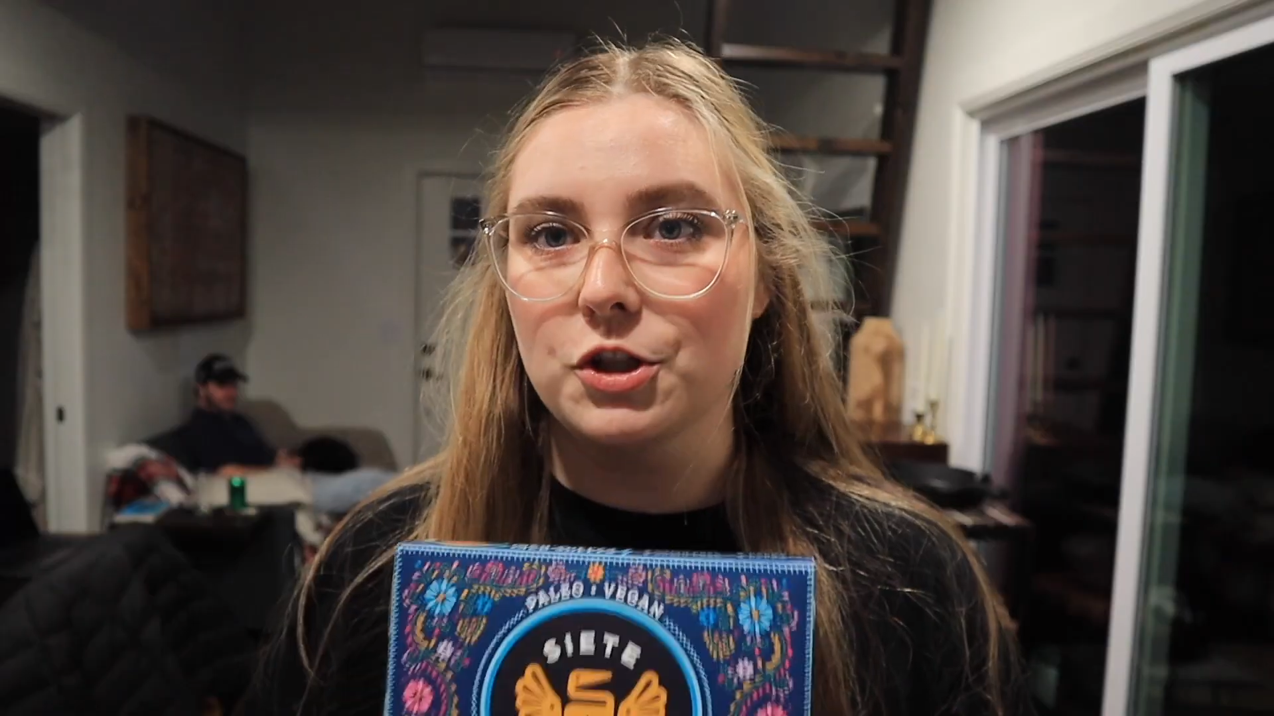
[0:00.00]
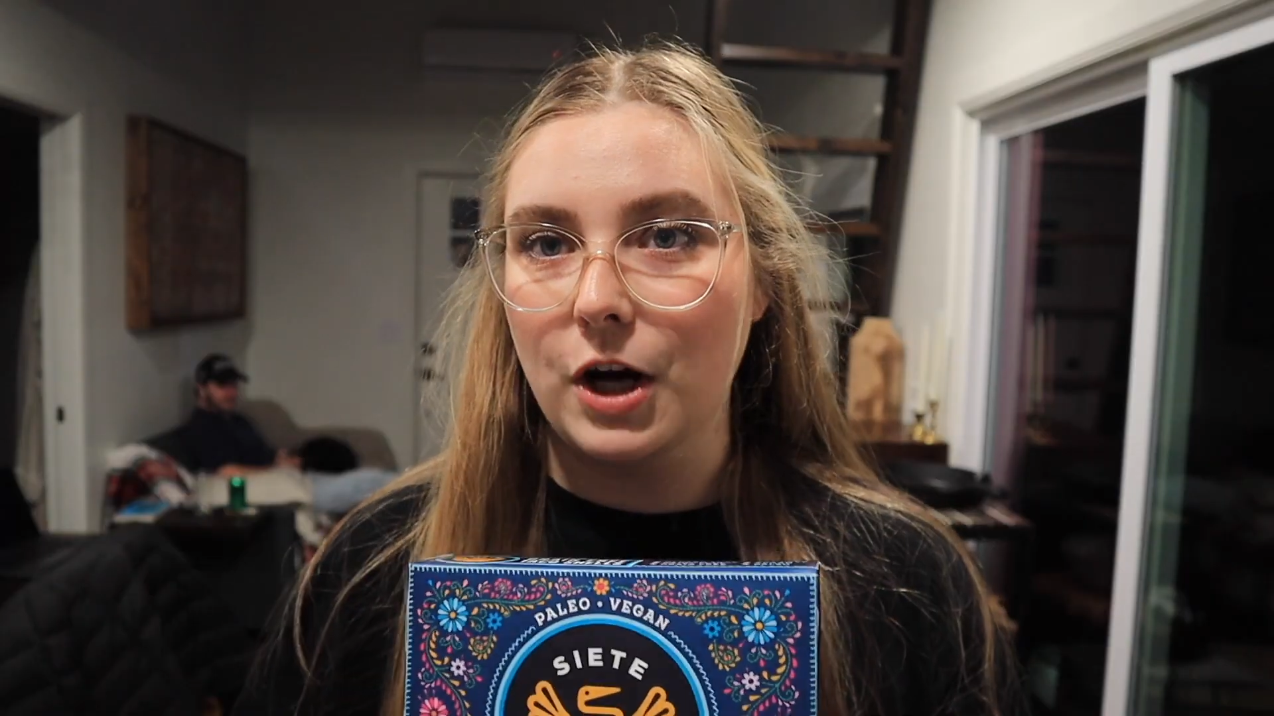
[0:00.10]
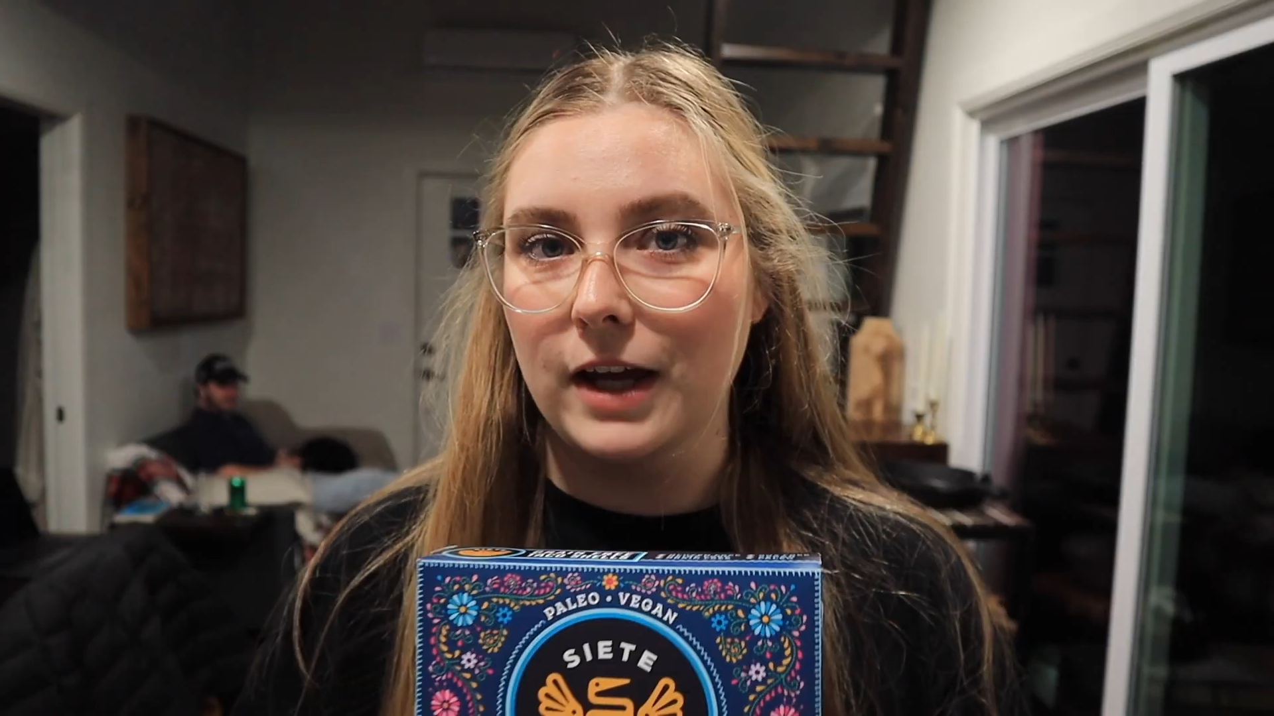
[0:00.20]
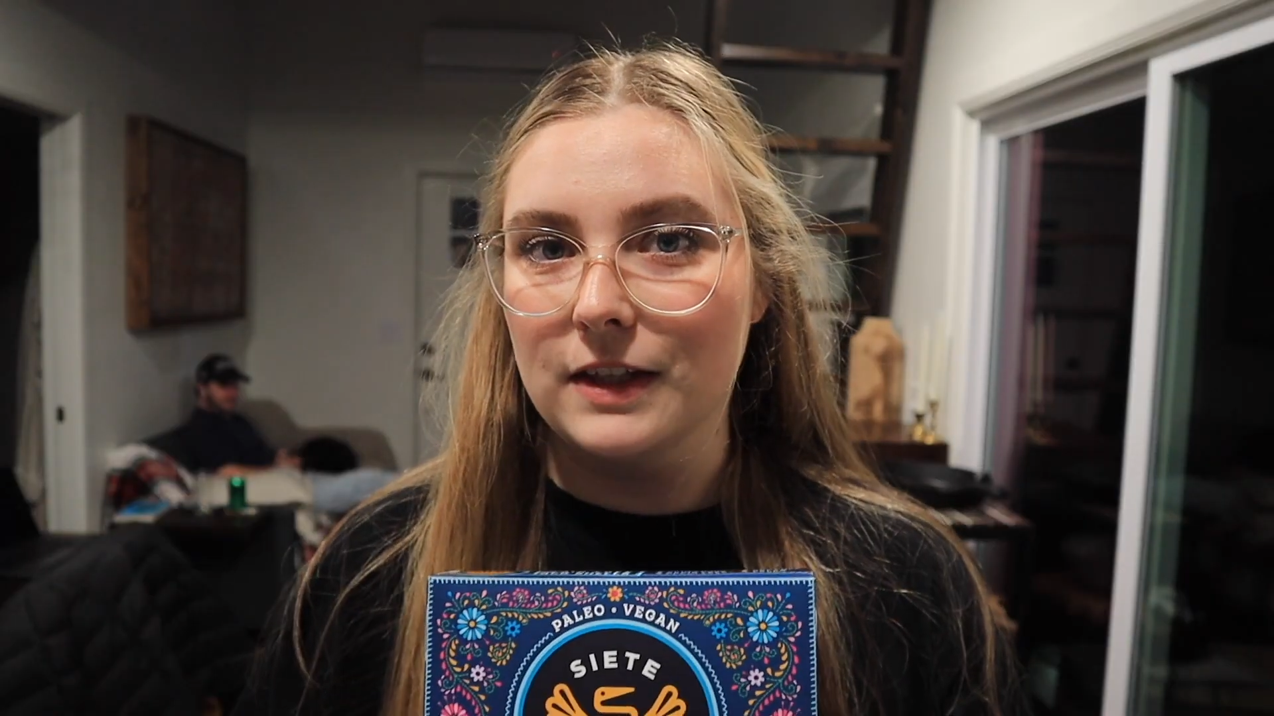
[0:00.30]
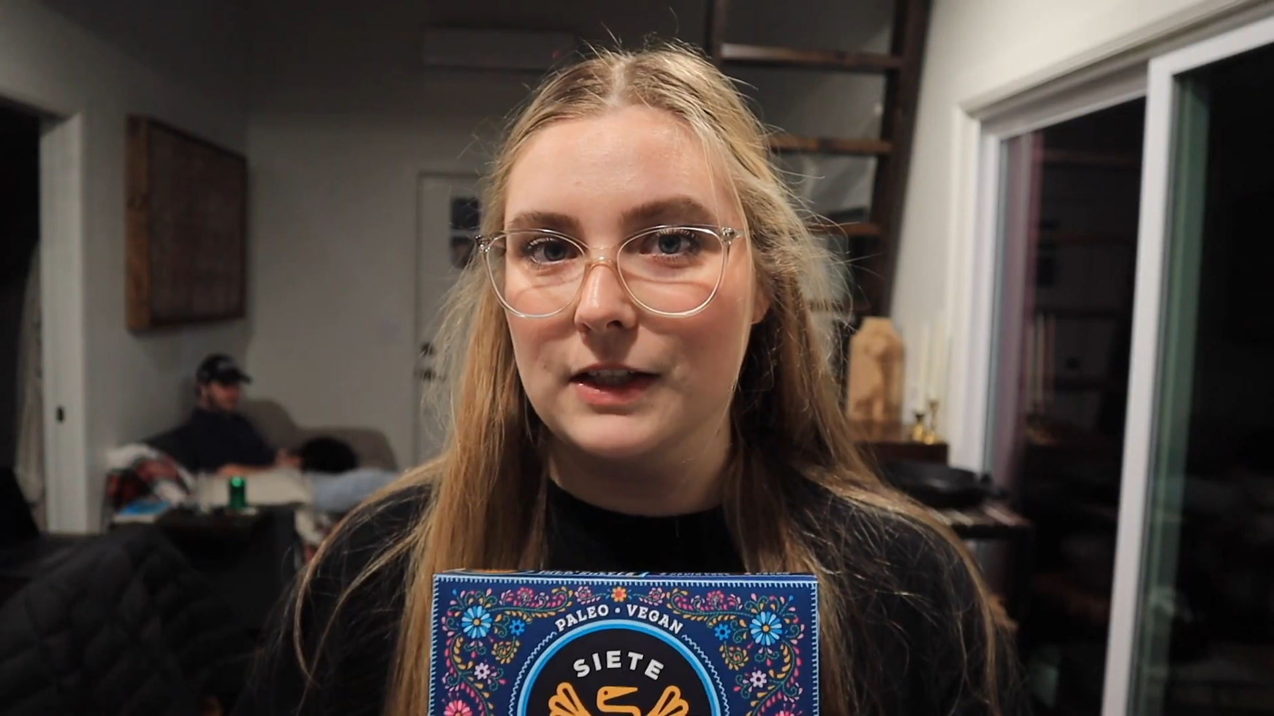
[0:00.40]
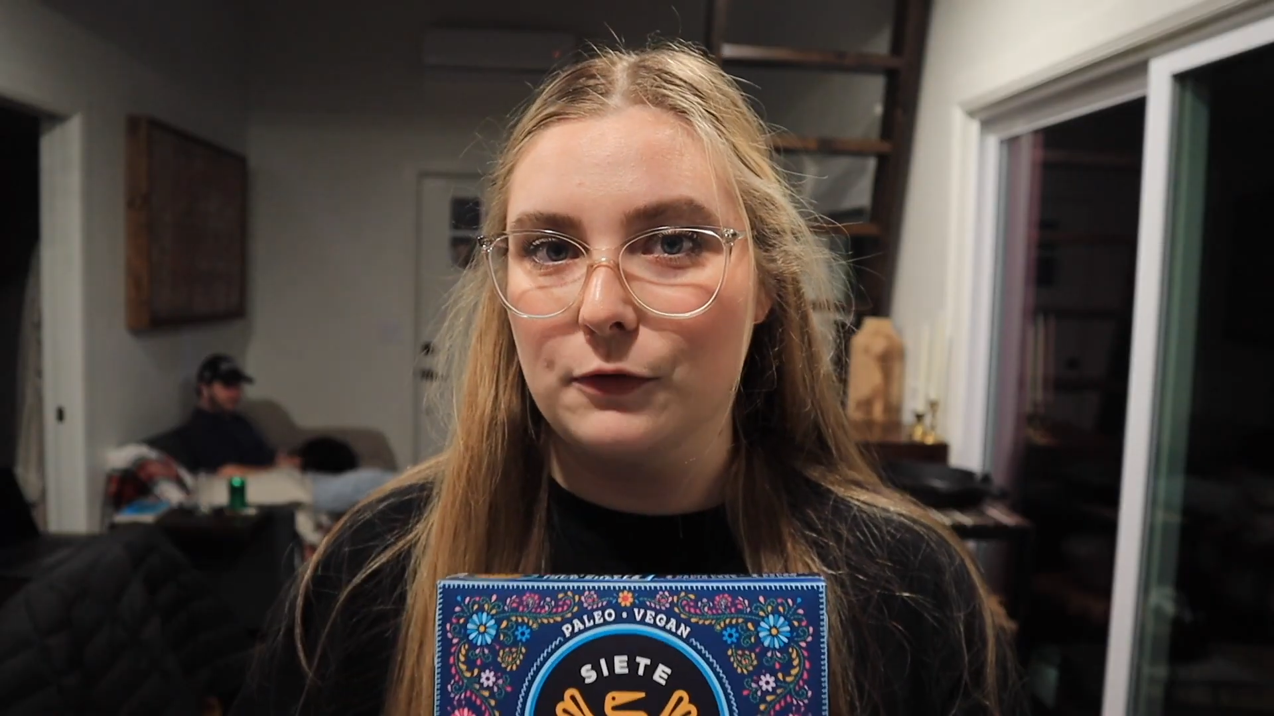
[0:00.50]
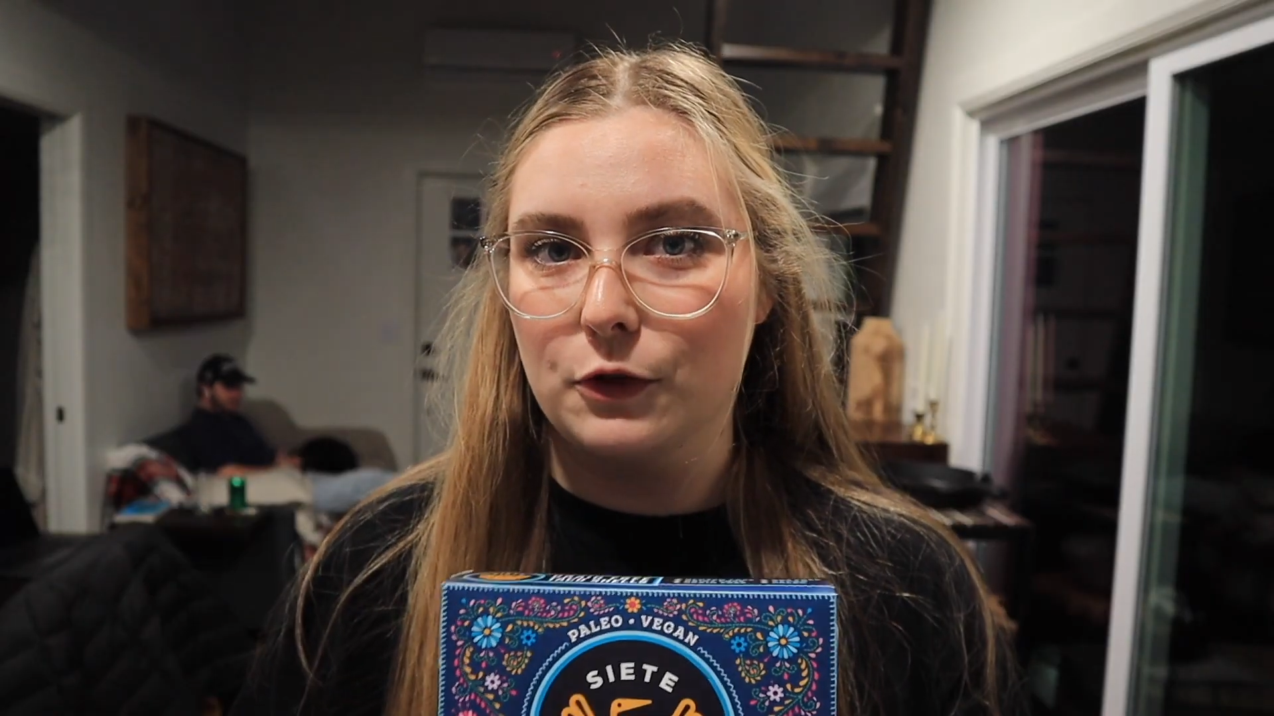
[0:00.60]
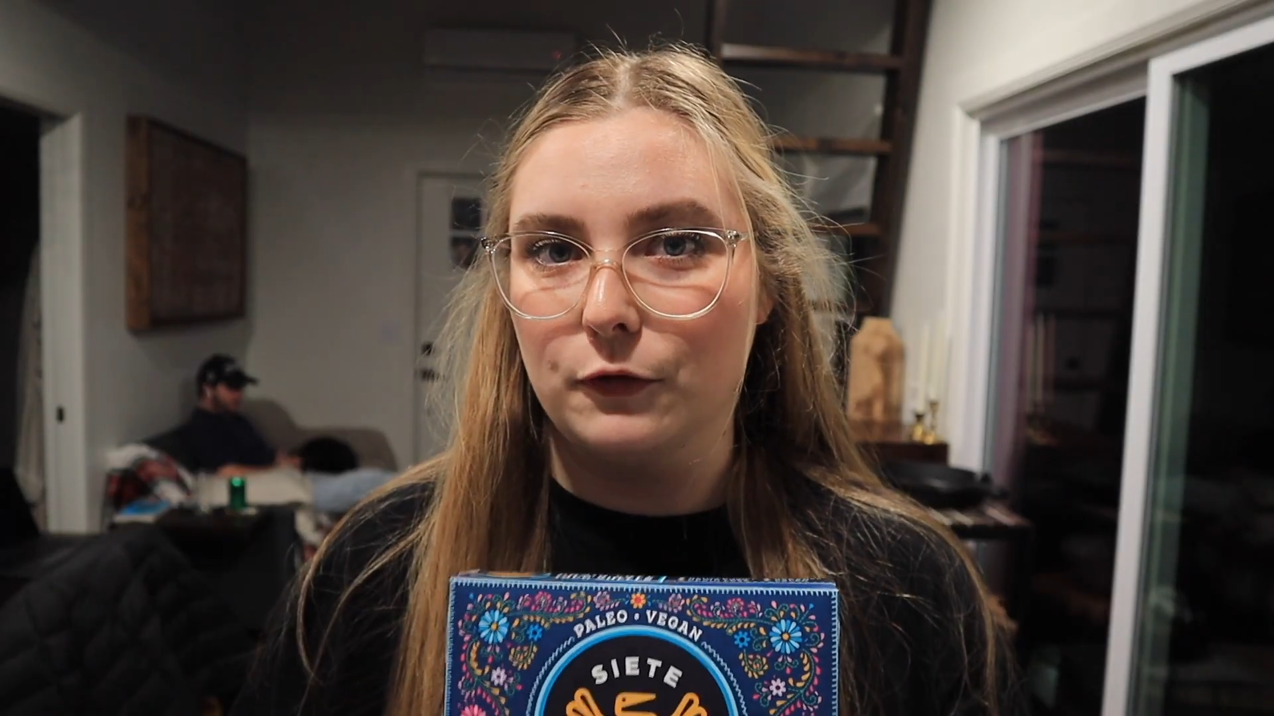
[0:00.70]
tried these for